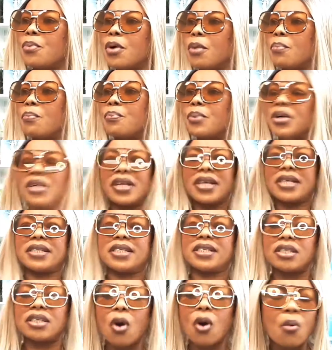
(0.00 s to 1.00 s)

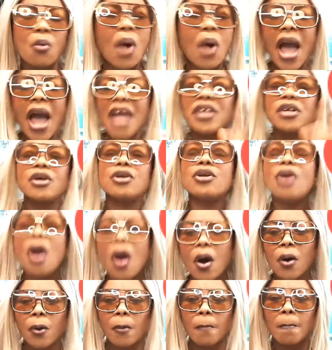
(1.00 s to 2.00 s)
Buddhist. Or I don't
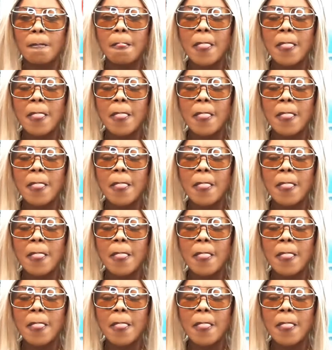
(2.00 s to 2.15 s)
know.